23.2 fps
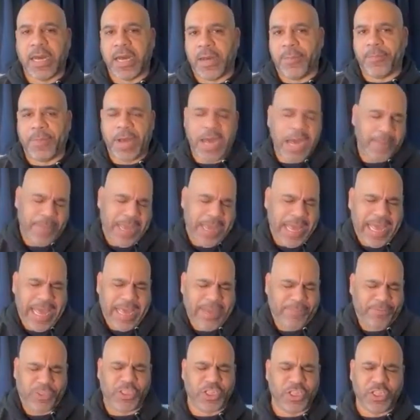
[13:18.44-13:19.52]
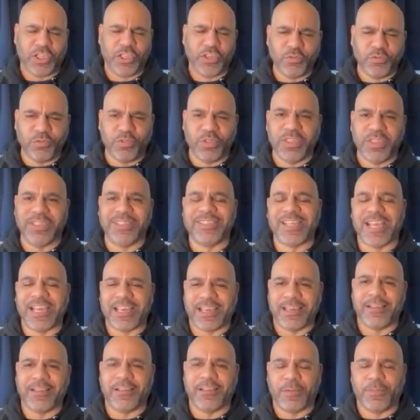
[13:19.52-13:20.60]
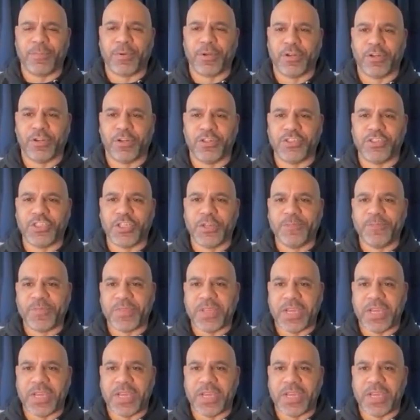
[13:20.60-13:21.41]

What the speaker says: I'm absolutely taking the Purge.